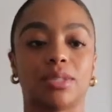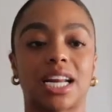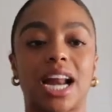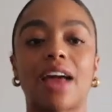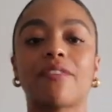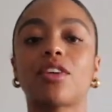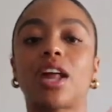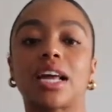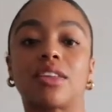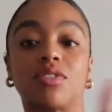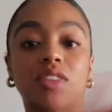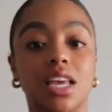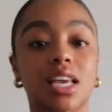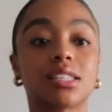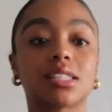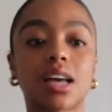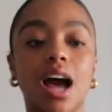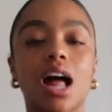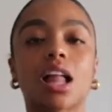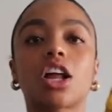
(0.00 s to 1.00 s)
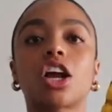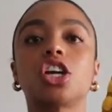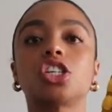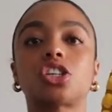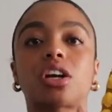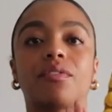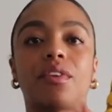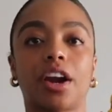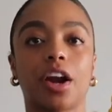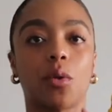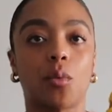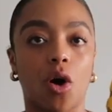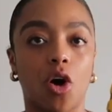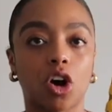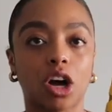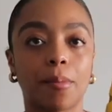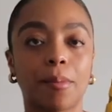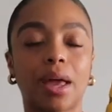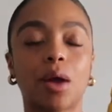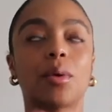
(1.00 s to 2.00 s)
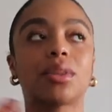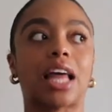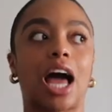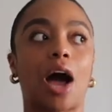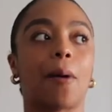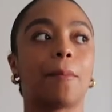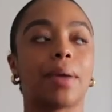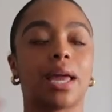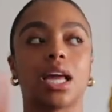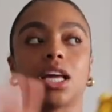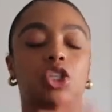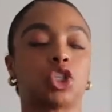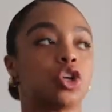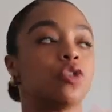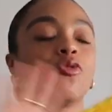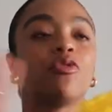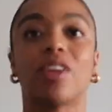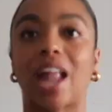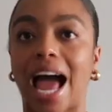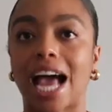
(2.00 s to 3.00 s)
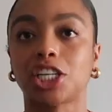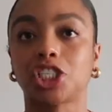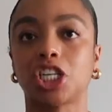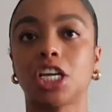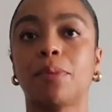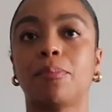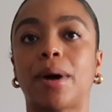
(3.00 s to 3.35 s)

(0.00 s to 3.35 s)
And I feel like these colors are very welcoming without being too flashy,